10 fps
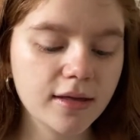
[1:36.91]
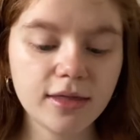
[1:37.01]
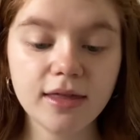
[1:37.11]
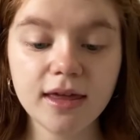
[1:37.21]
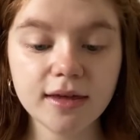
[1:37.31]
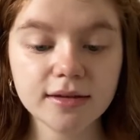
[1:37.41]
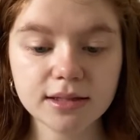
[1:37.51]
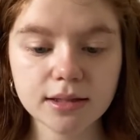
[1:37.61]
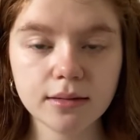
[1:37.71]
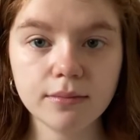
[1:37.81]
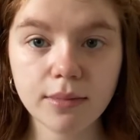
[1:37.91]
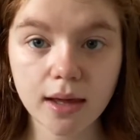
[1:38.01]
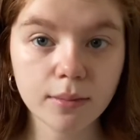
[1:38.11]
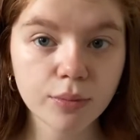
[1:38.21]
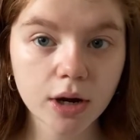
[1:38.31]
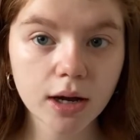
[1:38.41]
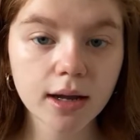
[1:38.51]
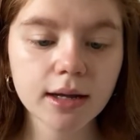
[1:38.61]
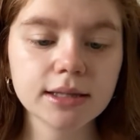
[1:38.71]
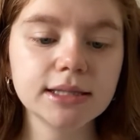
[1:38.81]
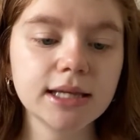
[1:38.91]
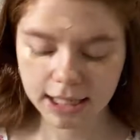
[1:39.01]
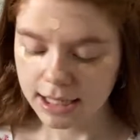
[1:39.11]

these makeup products.